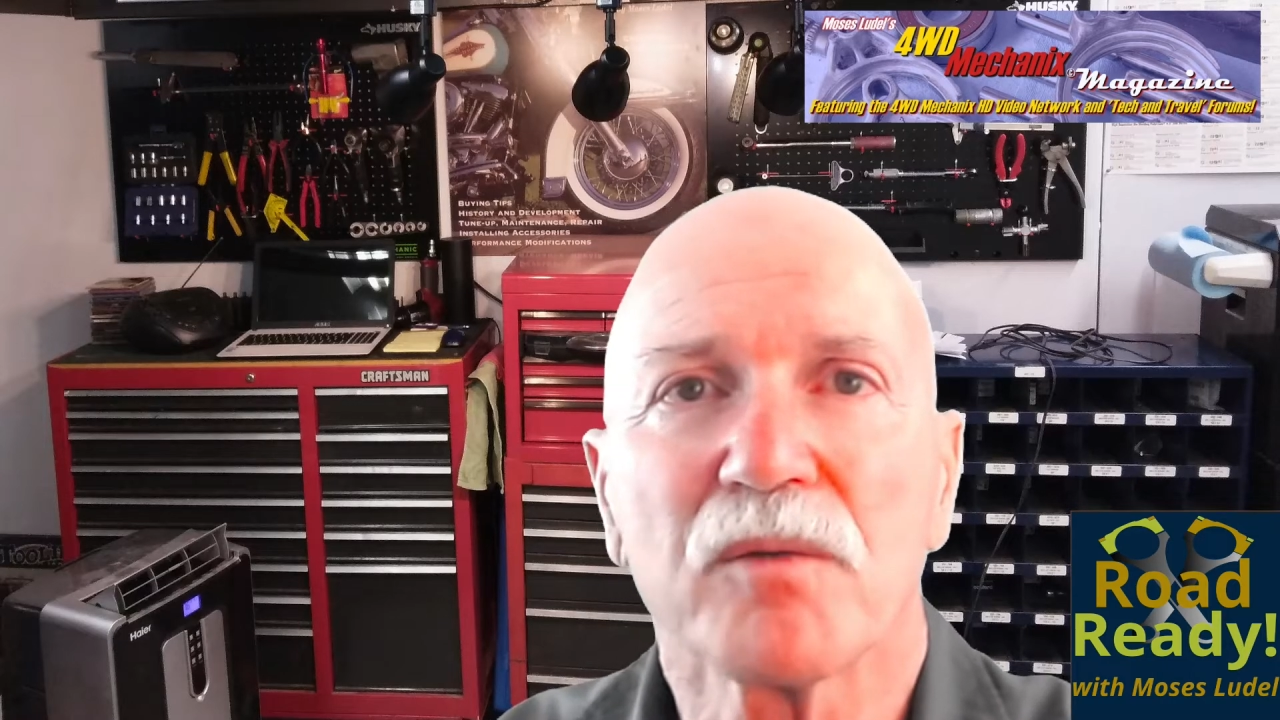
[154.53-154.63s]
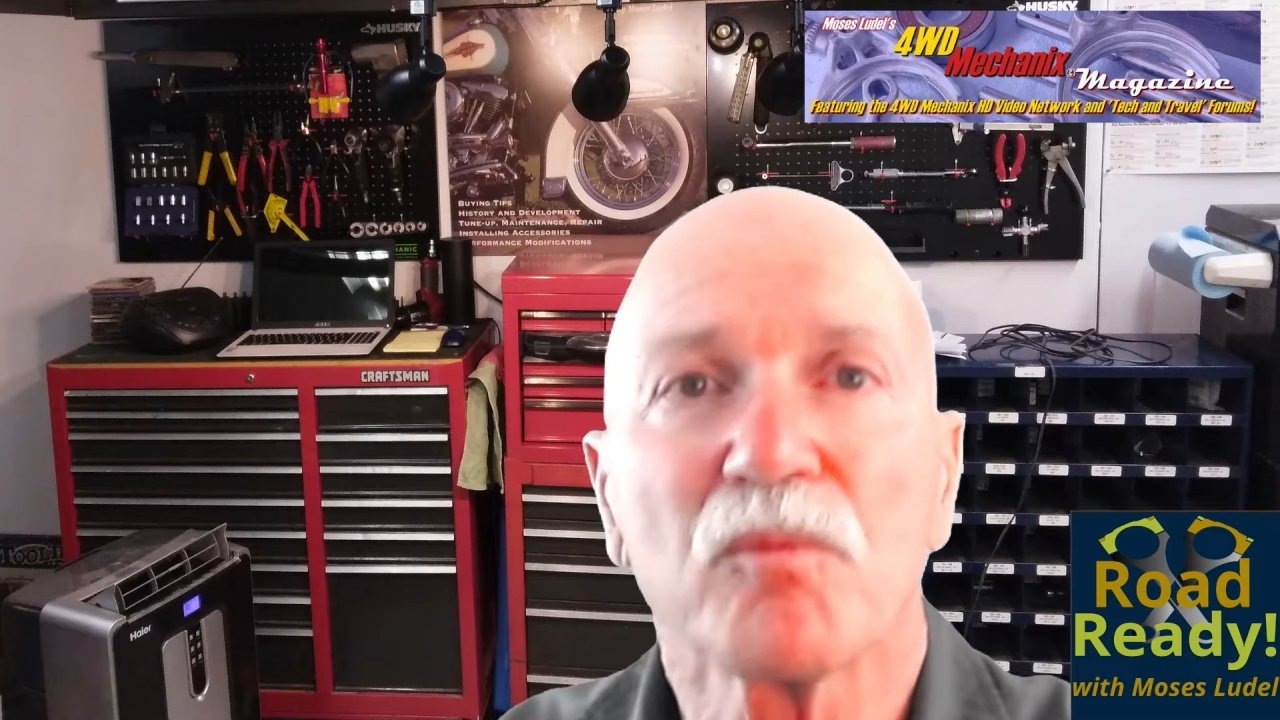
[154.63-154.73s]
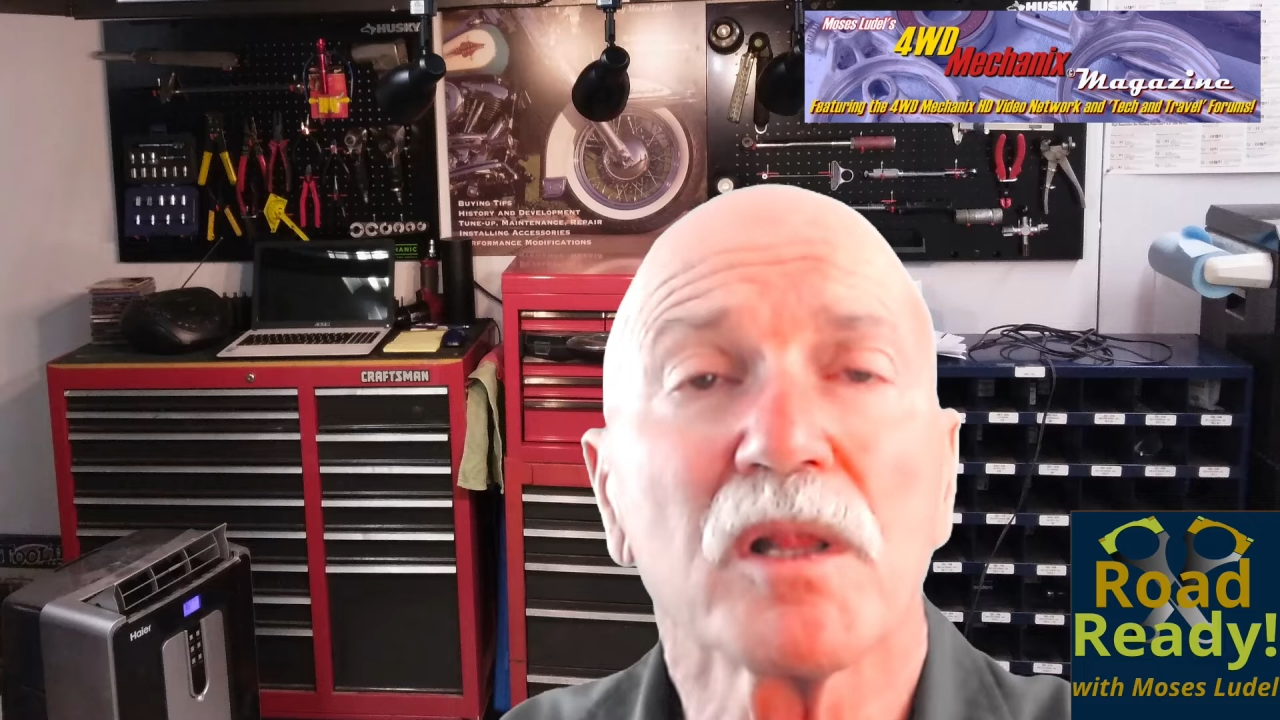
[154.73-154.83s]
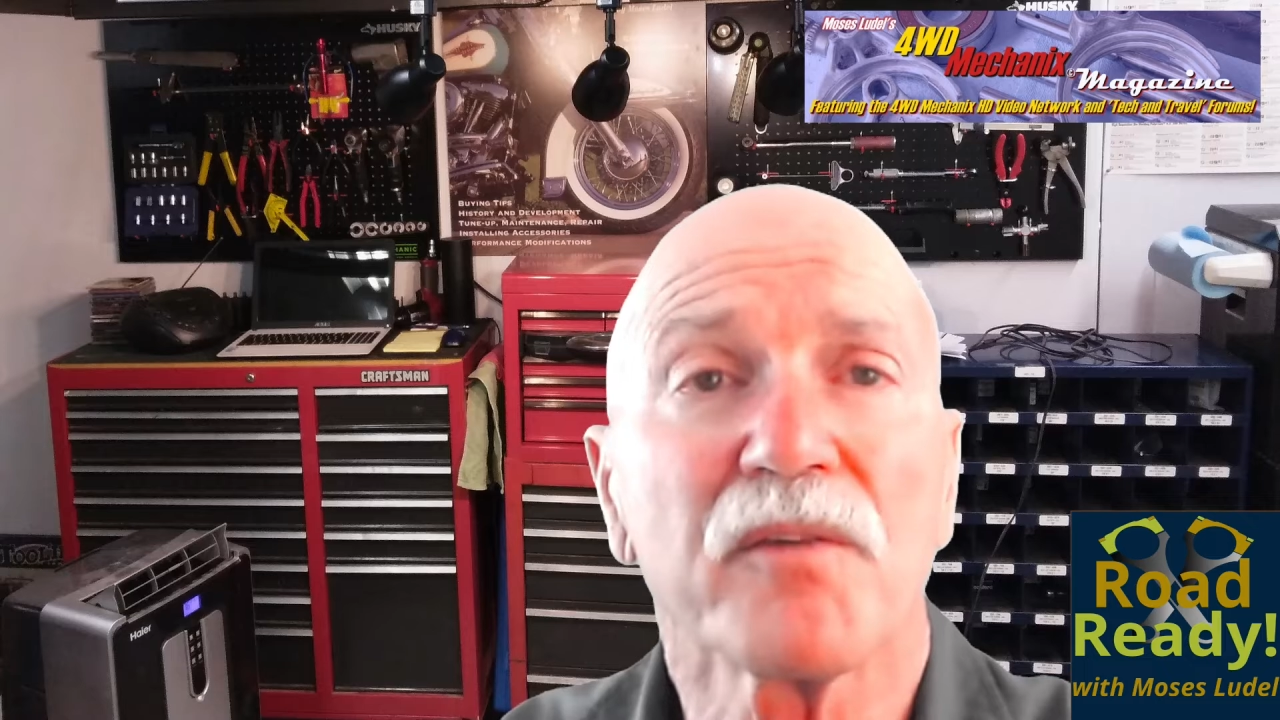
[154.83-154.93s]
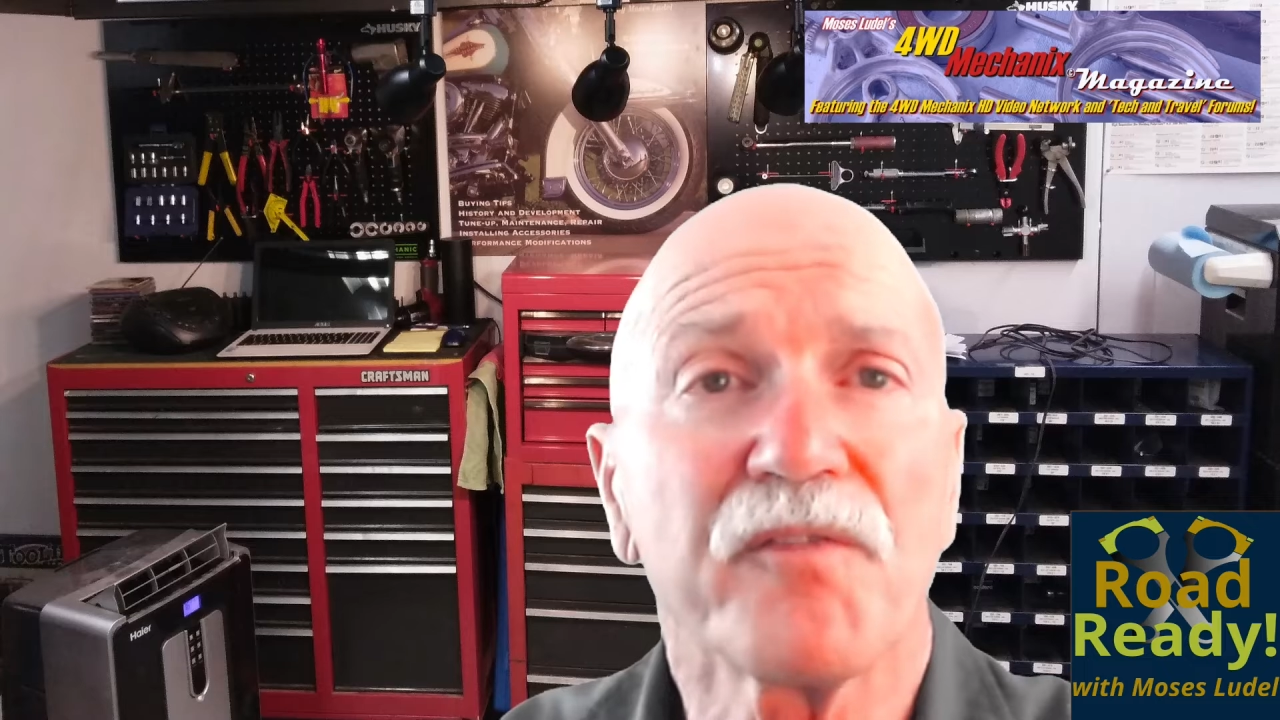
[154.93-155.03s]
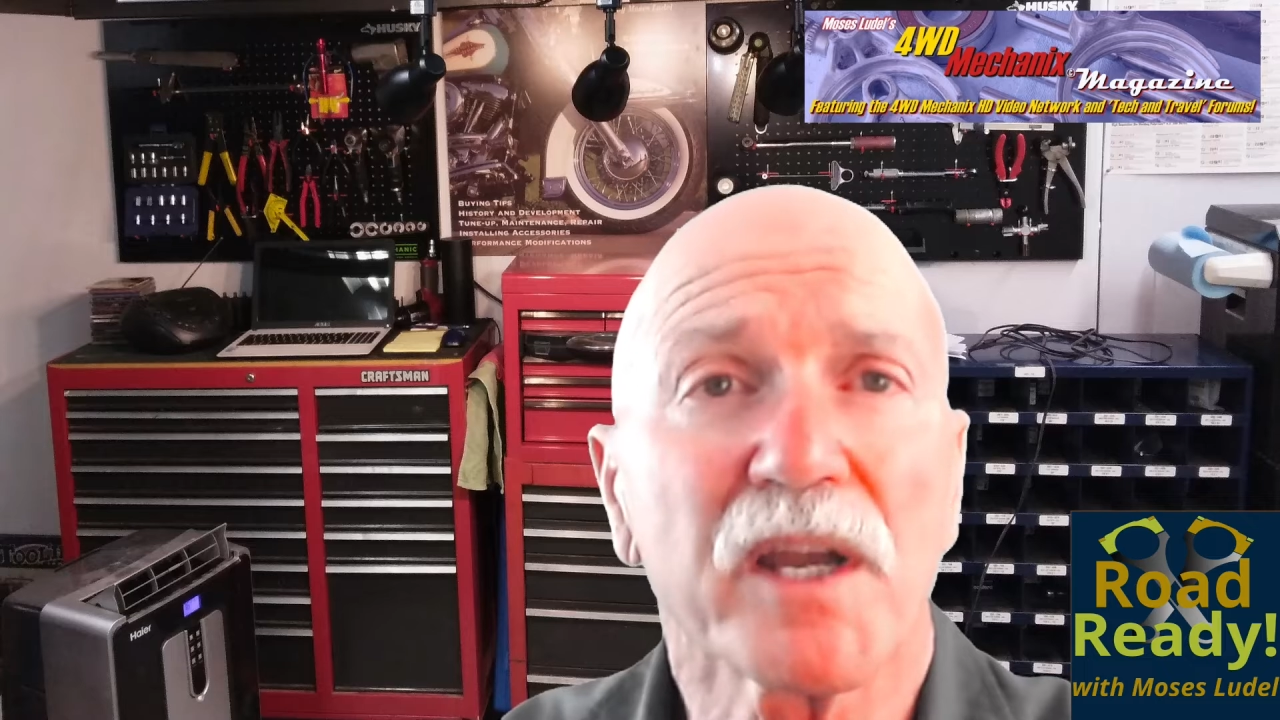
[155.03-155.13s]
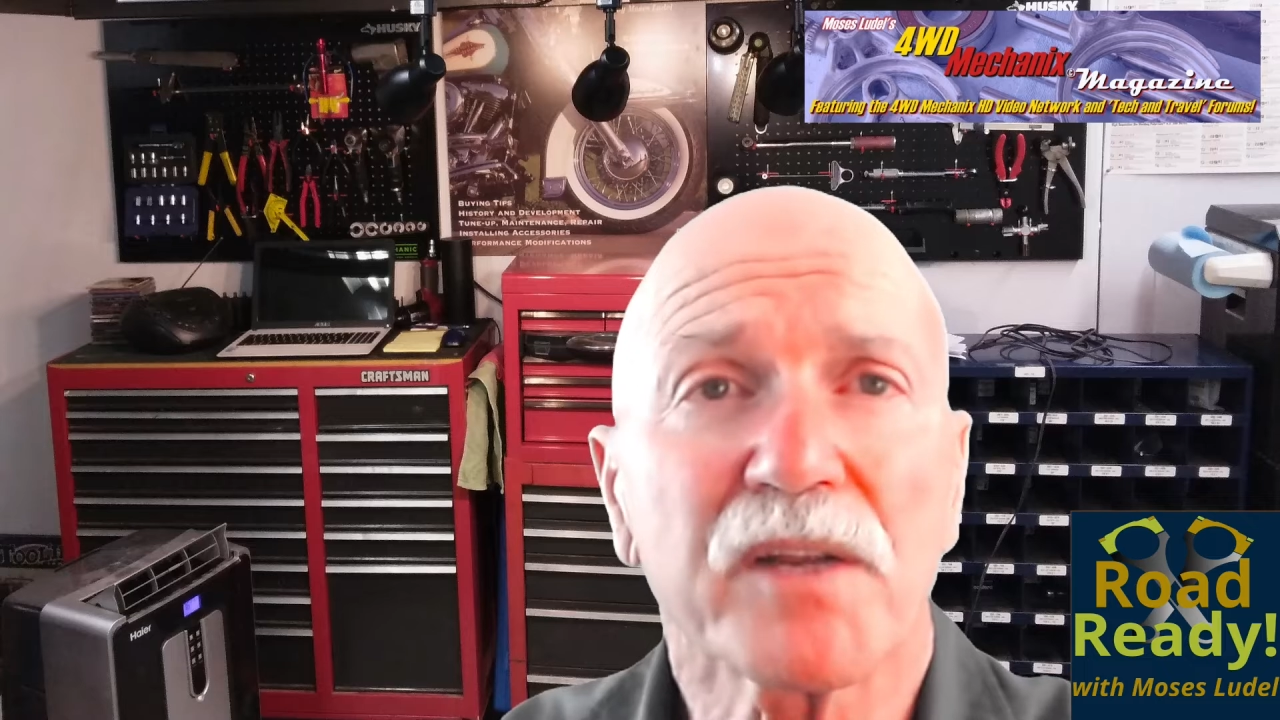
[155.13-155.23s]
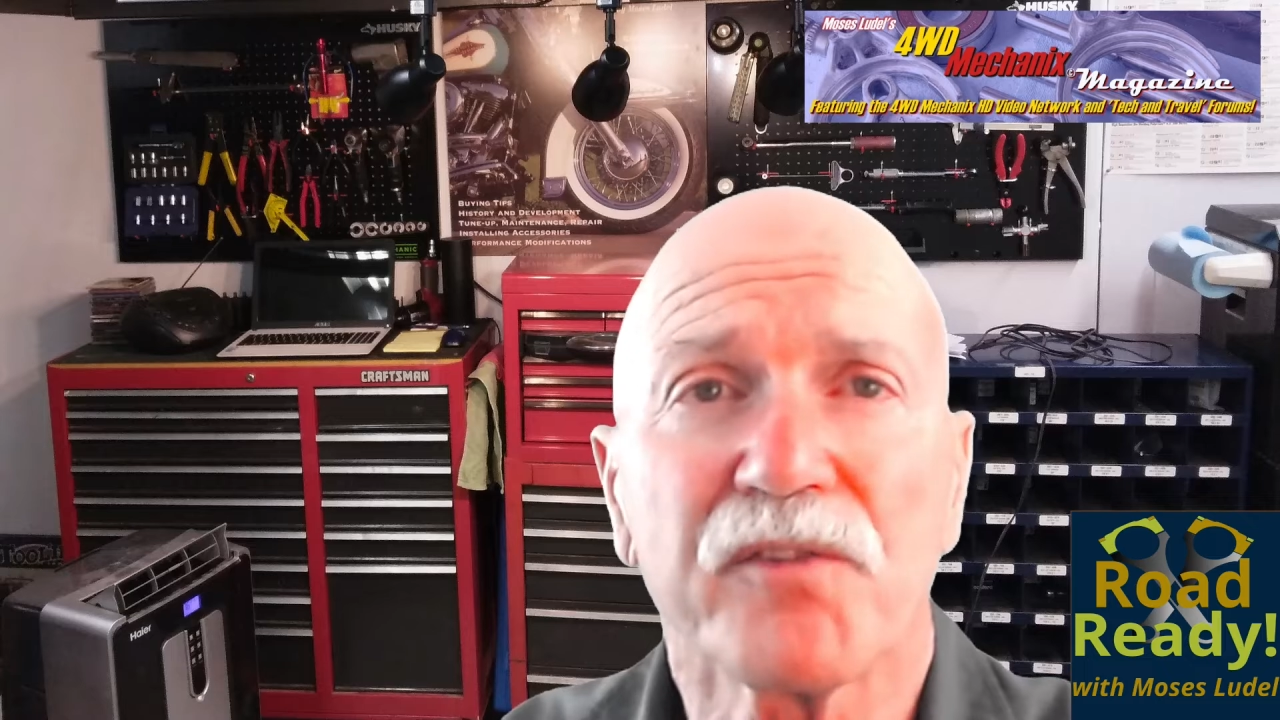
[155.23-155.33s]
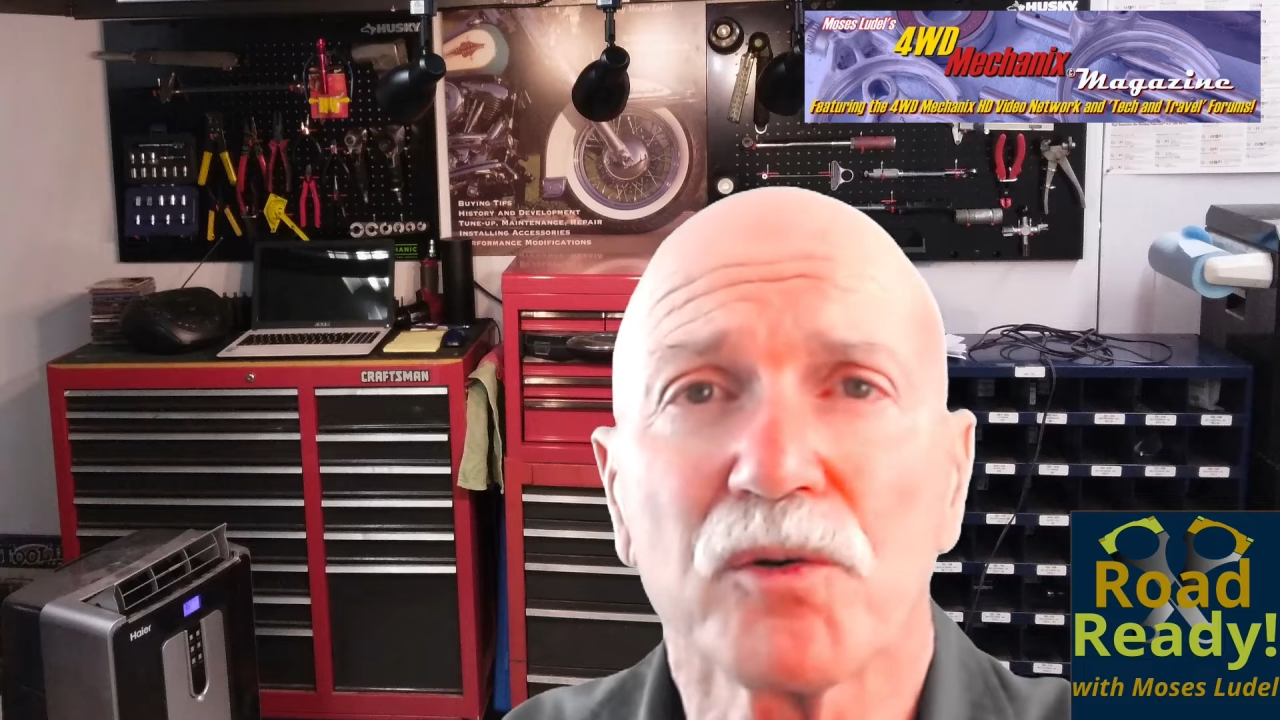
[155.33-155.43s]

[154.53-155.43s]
will affect fuel